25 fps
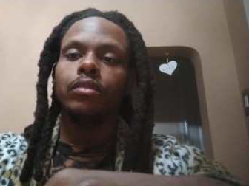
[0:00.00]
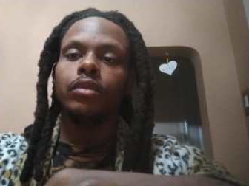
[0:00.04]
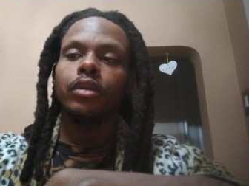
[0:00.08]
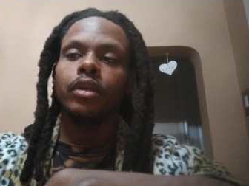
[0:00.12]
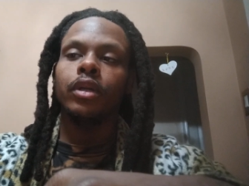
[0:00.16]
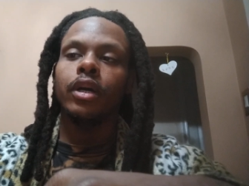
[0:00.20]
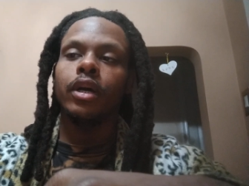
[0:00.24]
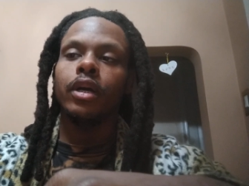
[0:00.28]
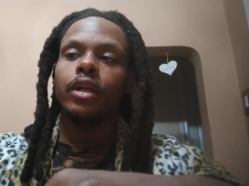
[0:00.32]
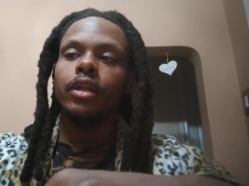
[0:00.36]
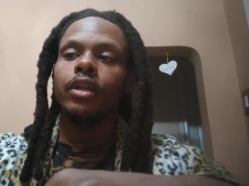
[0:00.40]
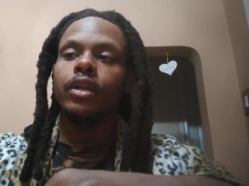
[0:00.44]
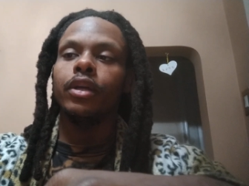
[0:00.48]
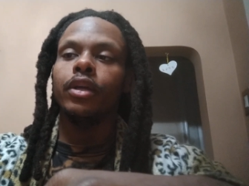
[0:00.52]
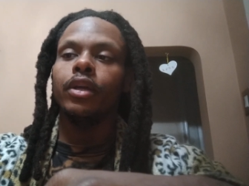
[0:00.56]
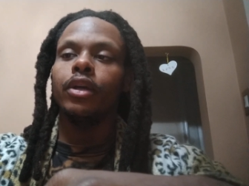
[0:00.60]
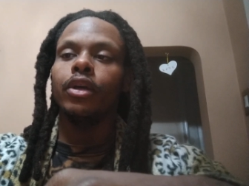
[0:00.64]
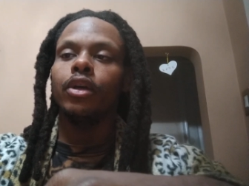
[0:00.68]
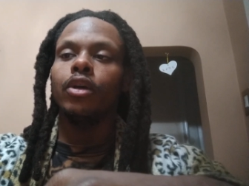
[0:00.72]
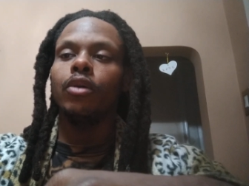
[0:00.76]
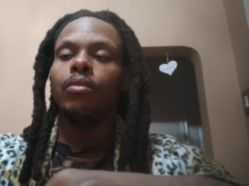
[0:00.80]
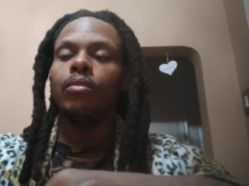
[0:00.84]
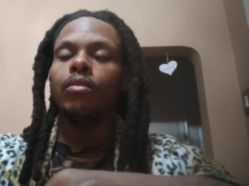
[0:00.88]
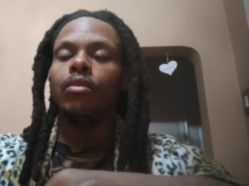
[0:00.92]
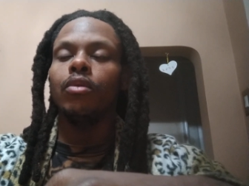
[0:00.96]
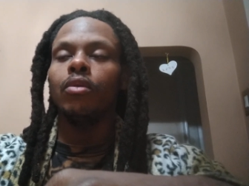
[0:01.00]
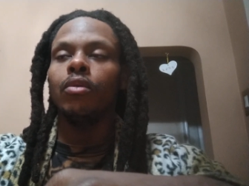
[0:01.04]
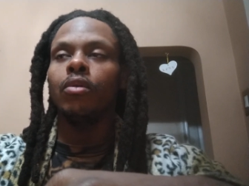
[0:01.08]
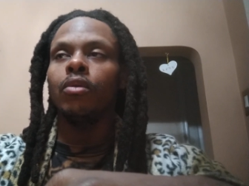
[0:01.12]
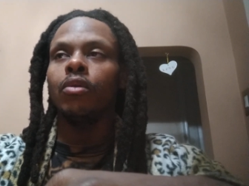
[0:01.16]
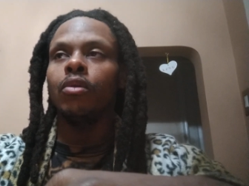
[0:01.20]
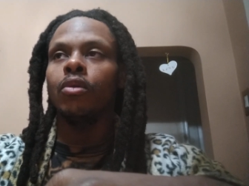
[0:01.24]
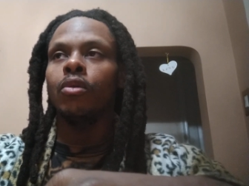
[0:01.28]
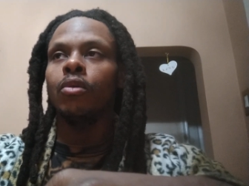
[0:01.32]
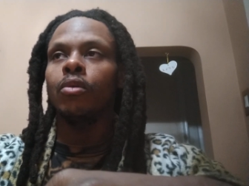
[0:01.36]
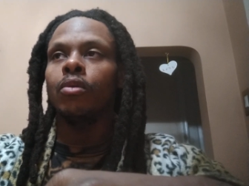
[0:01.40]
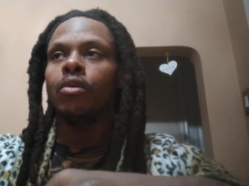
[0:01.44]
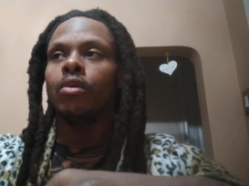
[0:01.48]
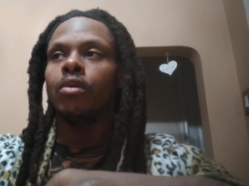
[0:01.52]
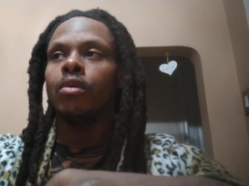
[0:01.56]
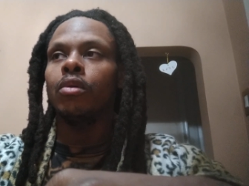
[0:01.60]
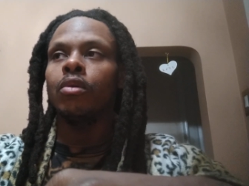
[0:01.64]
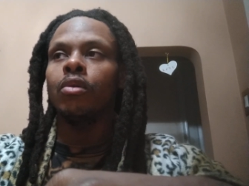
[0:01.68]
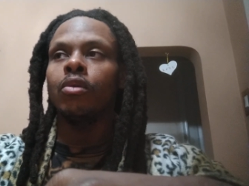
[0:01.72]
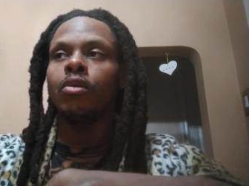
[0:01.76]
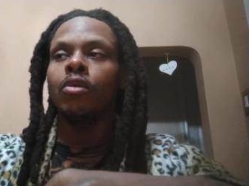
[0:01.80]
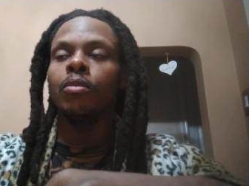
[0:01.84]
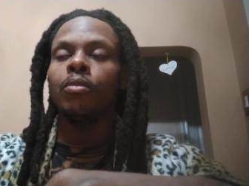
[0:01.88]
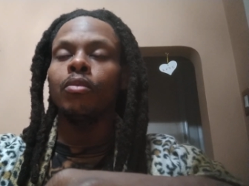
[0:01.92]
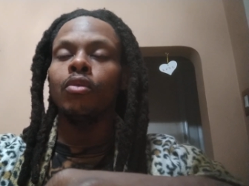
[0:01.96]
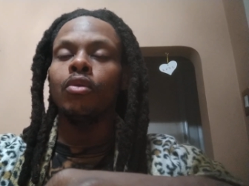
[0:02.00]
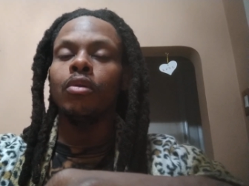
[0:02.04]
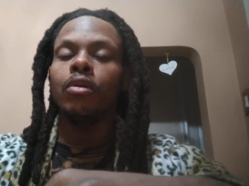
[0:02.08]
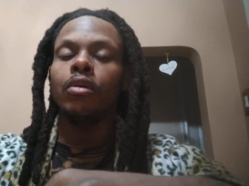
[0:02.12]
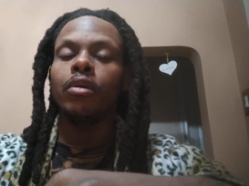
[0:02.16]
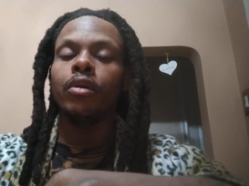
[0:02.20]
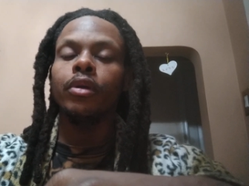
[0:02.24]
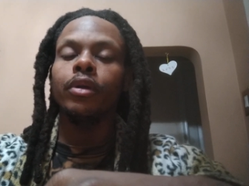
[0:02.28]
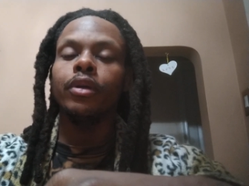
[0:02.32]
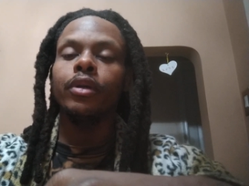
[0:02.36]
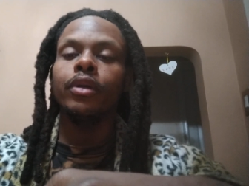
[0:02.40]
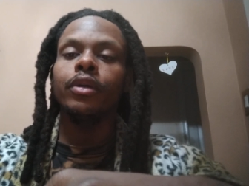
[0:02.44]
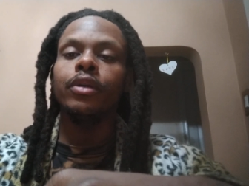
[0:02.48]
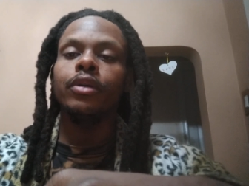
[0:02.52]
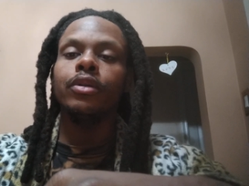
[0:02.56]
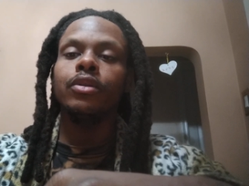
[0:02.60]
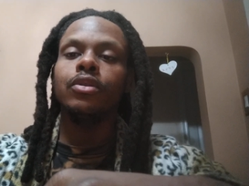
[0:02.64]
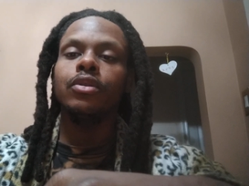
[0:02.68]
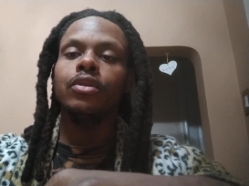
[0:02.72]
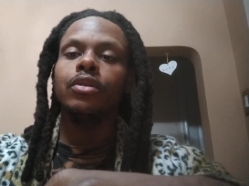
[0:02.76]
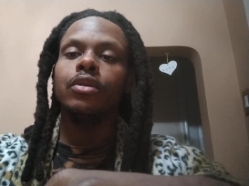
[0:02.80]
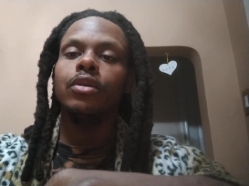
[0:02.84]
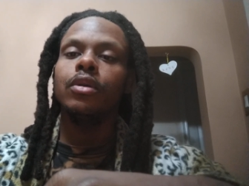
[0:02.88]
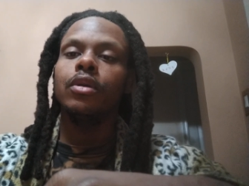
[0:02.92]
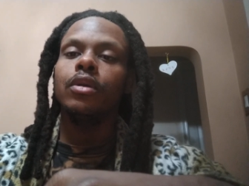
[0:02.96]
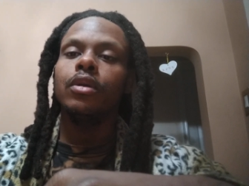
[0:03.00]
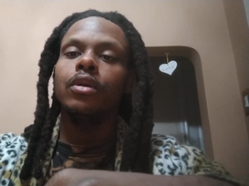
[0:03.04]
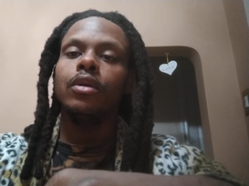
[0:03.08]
goddamn, or Ouroboros,